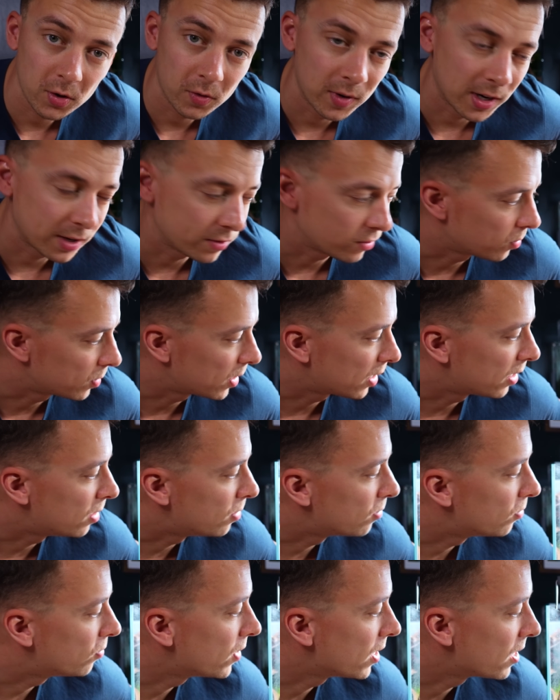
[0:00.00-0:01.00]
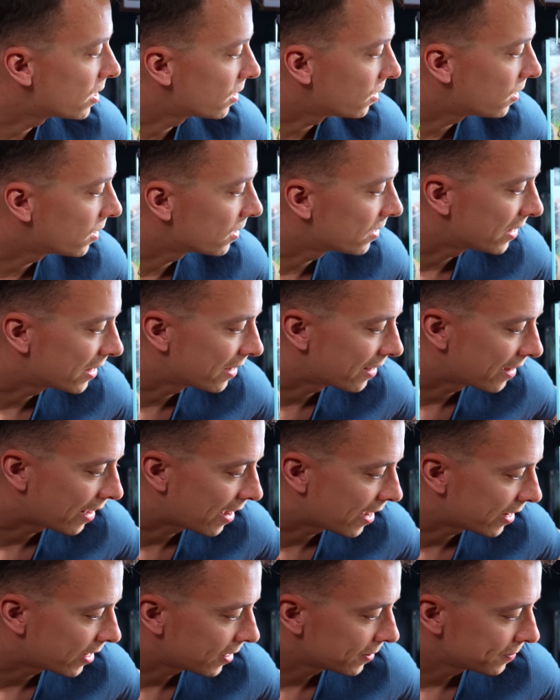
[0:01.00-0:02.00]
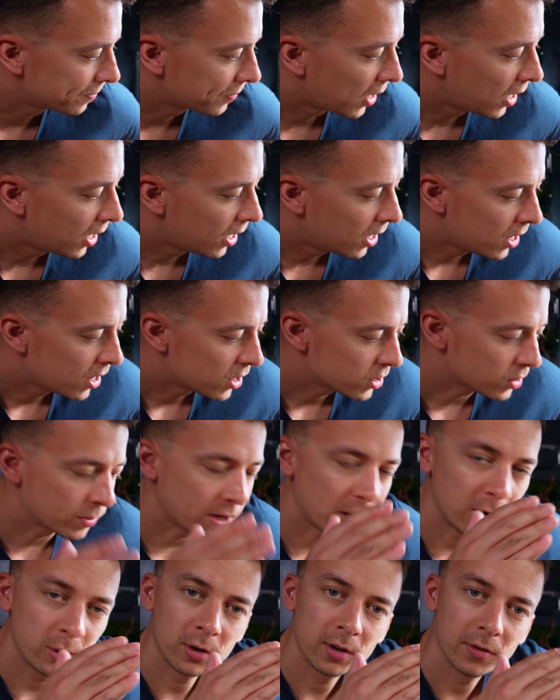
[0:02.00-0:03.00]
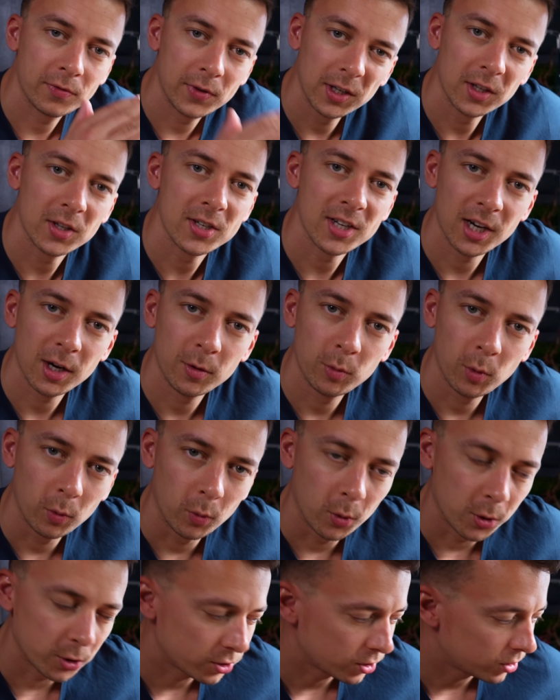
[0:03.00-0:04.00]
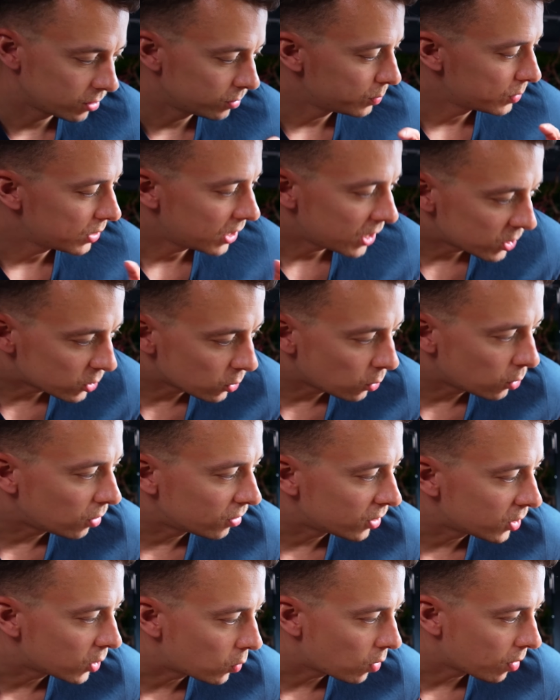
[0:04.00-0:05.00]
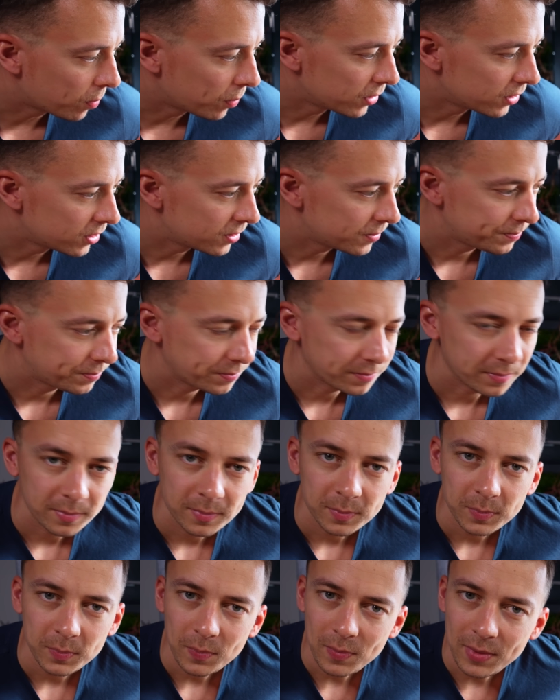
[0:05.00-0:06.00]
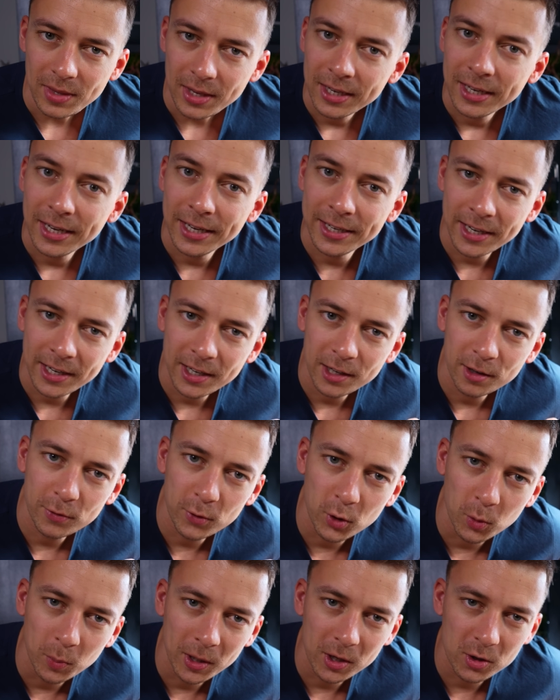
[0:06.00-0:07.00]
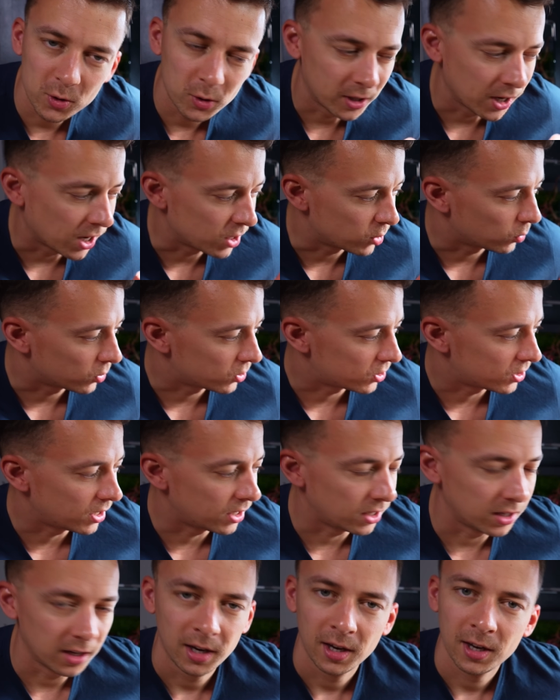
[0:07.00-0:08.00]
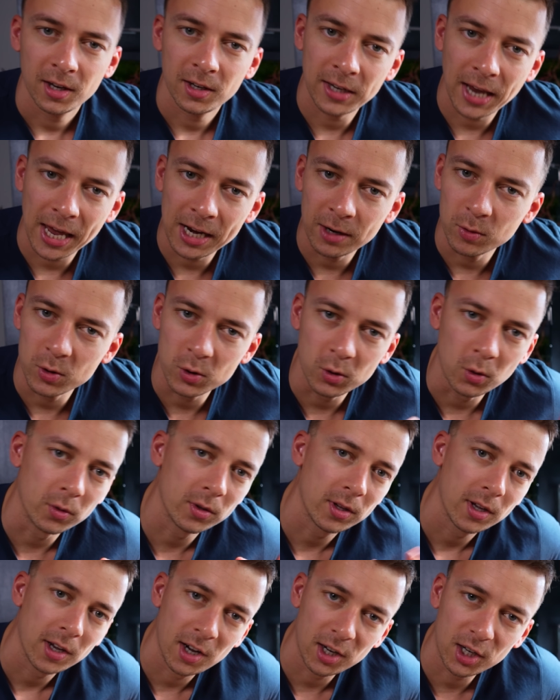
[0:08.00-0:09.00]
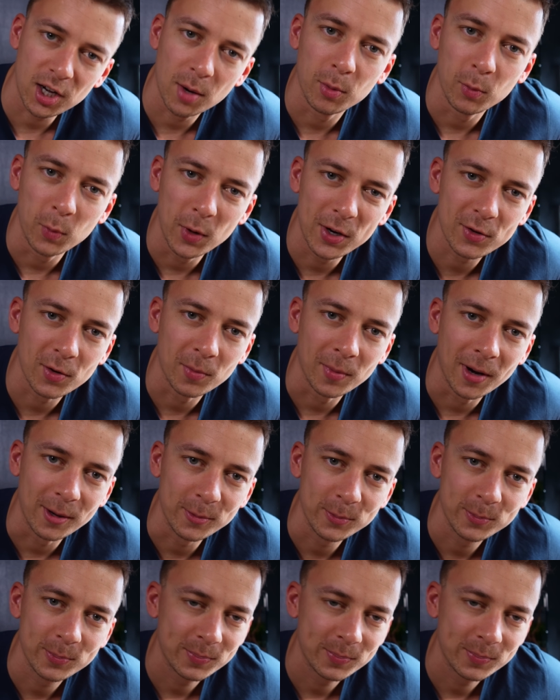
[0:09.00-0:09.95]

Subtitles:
of red from that Nymphaea gardneriana. So I'm now going to fill the tank up with water, install all the equipment. And then in a few minutes you guys will see the end result in a couple weeks from now.